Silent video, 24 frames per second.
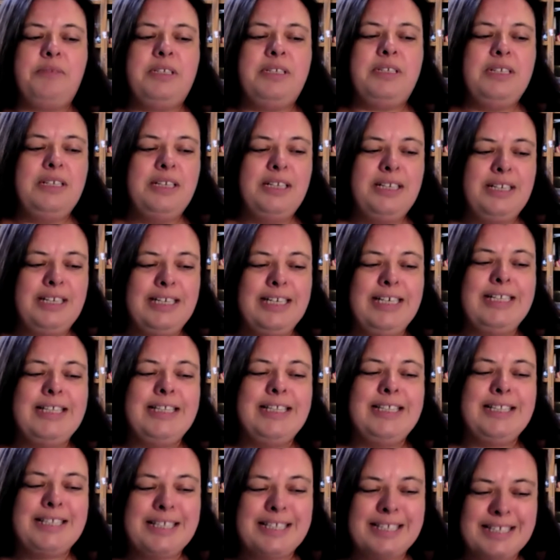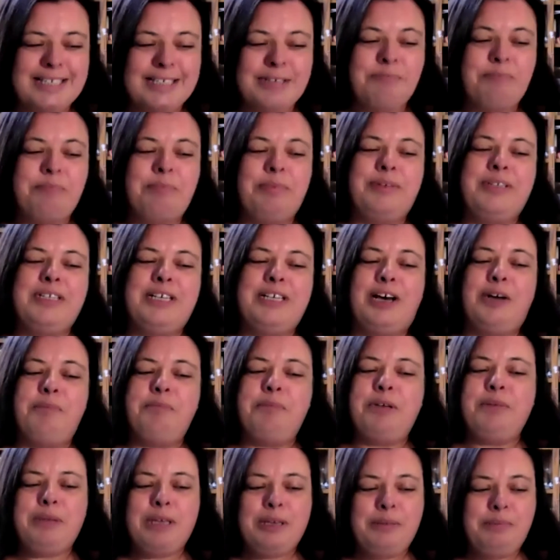
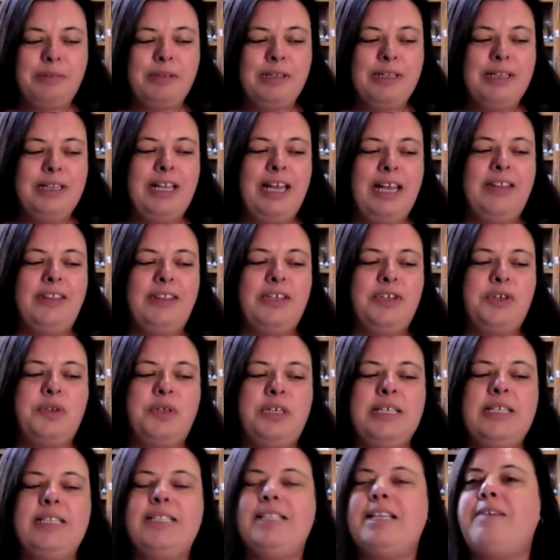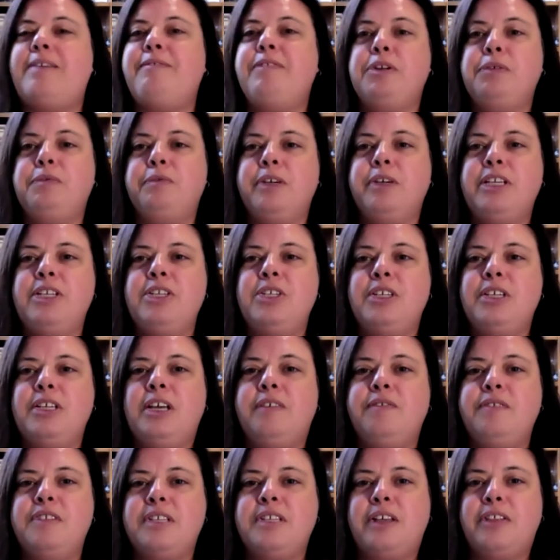Niitsitapi people in the Treaty 7 region
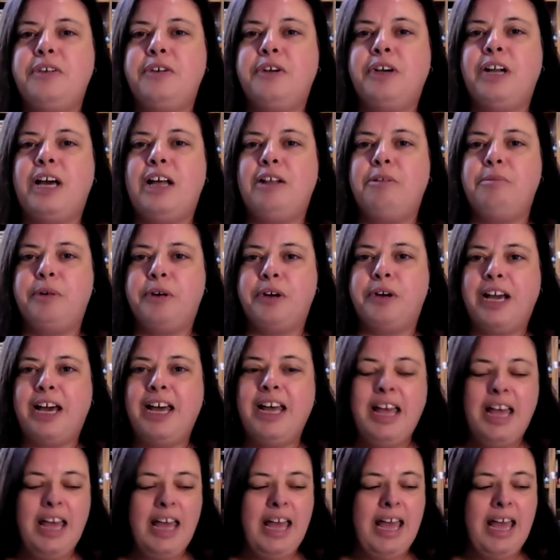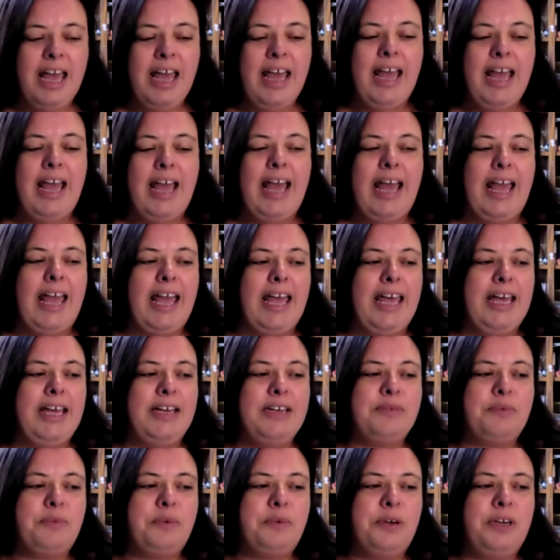of southern Alberta. And
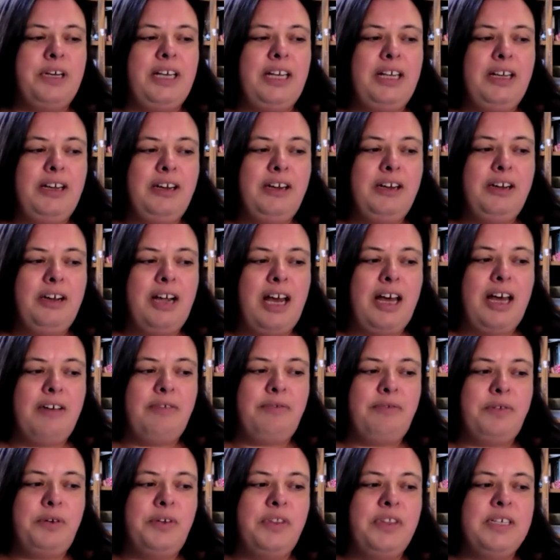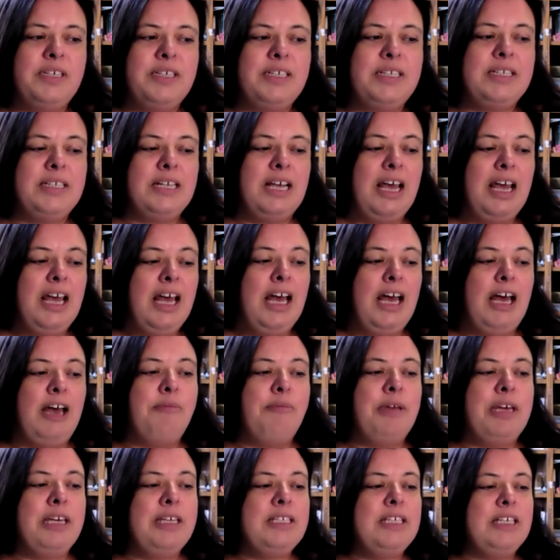we're here for this
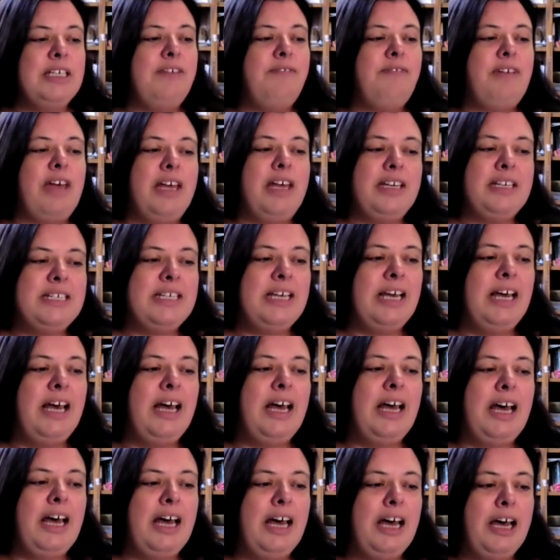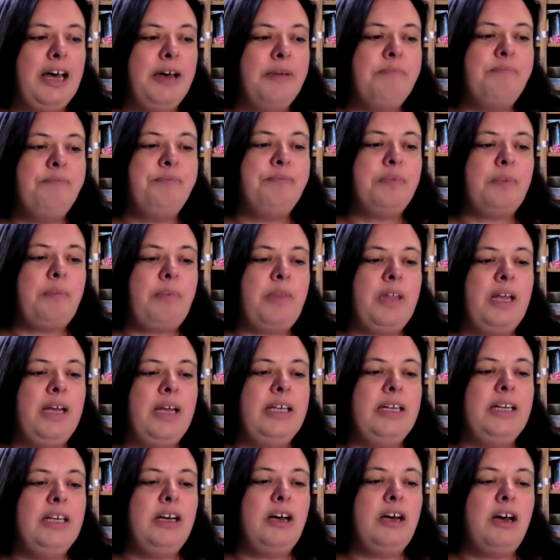amazing event
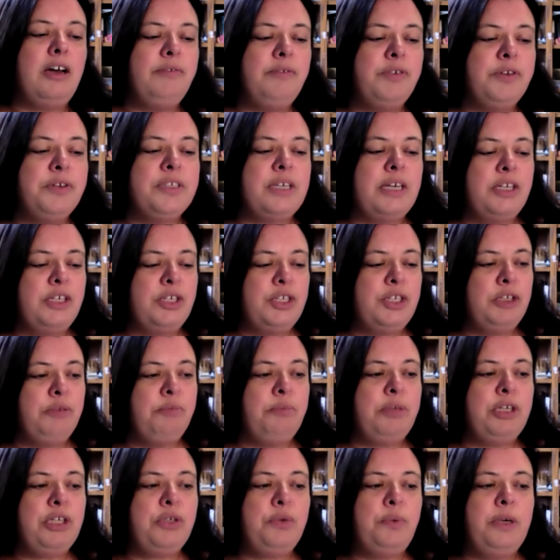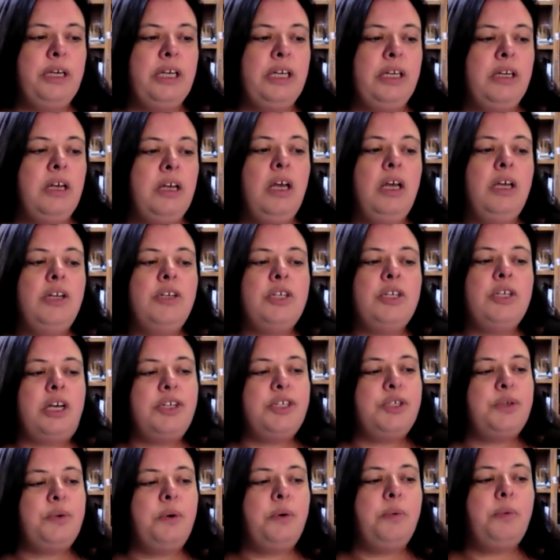in a conversation between
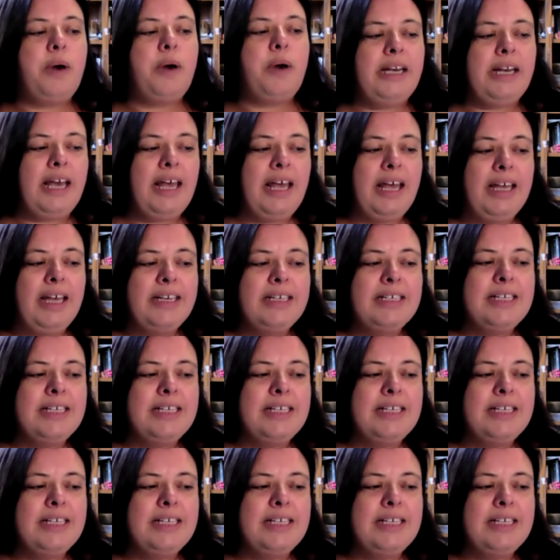Joshua Whitehead,